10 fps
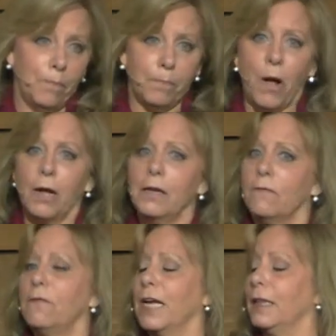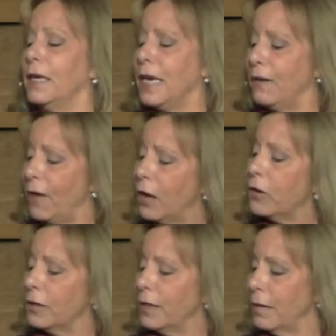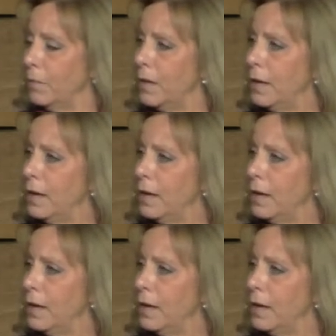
body finally gave out on them.